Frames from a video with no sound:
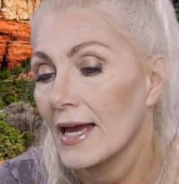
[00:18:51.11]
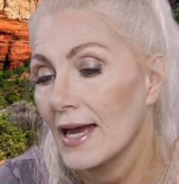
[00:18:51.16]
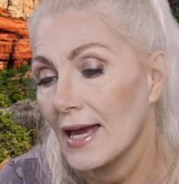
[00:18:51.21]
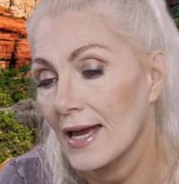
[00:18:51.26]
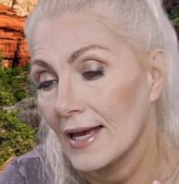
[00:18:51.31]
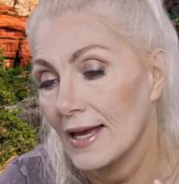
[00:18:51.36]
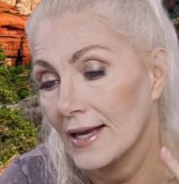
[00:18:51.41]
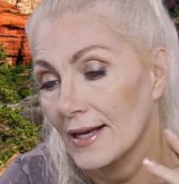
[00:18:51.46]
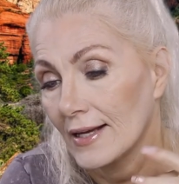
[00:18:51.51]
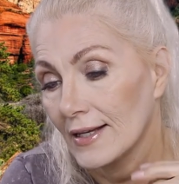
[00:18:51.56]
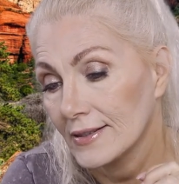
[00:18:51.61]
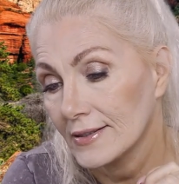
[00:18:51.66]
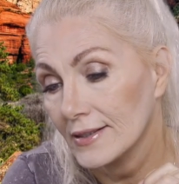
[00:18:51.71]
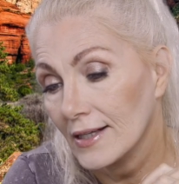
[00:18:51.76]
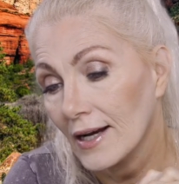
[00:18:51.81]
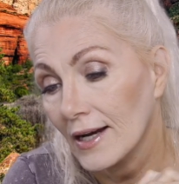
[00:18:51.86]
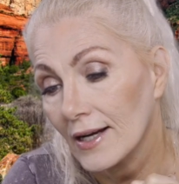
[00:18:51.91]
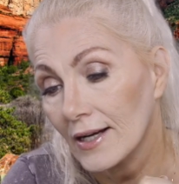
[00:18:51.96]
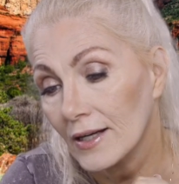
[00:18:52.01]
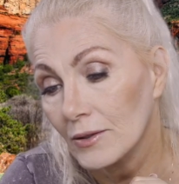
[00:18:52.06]
And
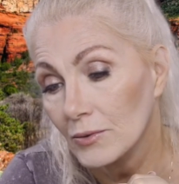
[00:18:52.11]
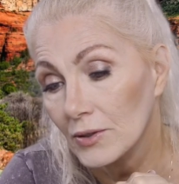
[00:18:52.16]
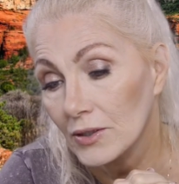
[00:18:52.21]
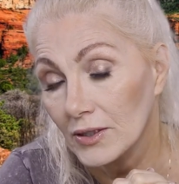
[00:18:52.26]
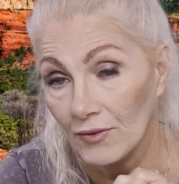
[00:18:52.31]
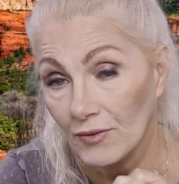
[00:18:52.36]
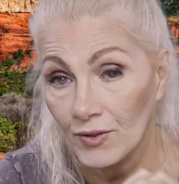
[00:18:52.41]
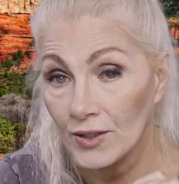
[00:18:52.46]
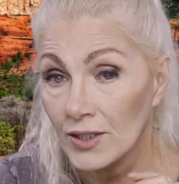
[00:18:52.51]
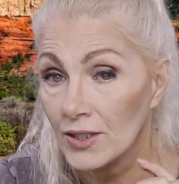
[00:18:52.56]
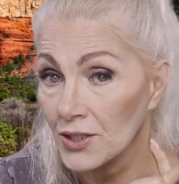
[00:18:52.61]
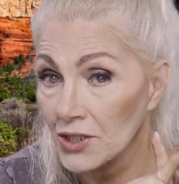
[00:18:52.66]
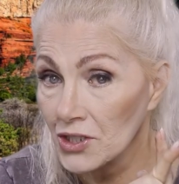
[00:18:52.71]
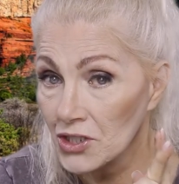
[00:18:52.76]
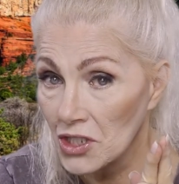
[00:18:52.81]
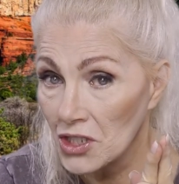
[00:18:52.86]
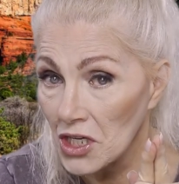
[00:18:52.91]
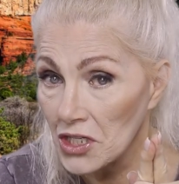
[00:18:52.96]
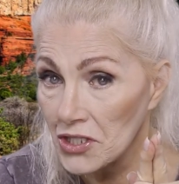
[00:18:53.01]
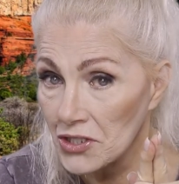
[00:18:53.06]
I will, if anything
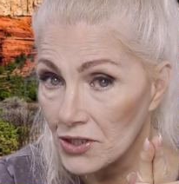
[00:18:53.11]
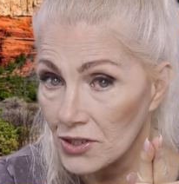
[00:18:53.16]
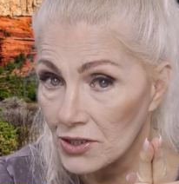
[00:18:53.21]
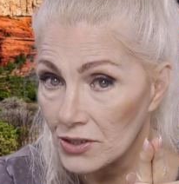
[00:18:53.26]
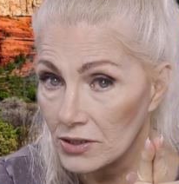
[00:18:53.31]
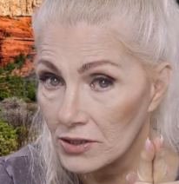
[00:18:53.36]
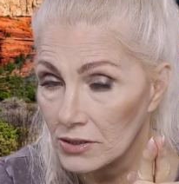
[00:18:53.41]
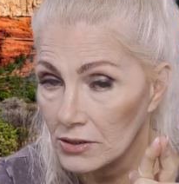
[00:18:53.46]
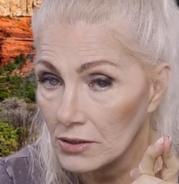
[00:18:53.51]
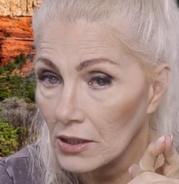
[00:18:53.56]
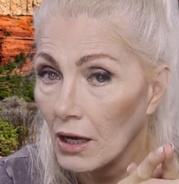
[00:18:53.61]
changes,